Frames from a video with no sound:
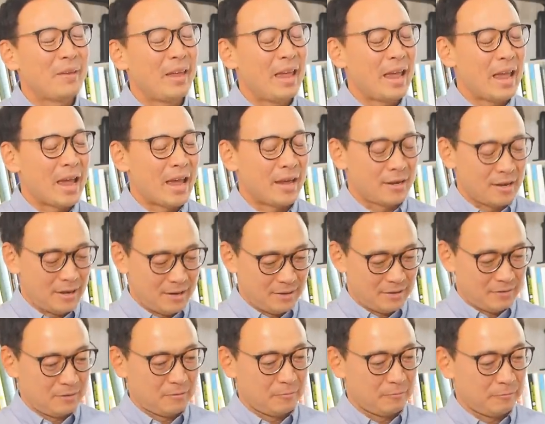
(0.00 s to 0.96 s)
And
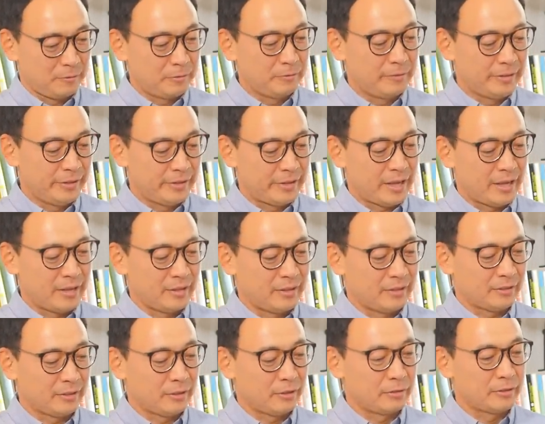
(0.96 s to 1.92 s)
we would
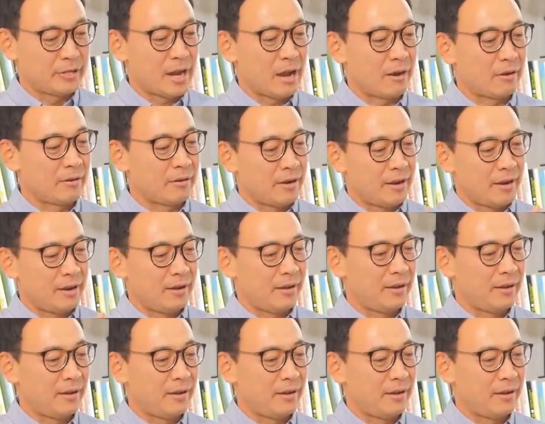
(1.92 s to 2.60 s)
then go down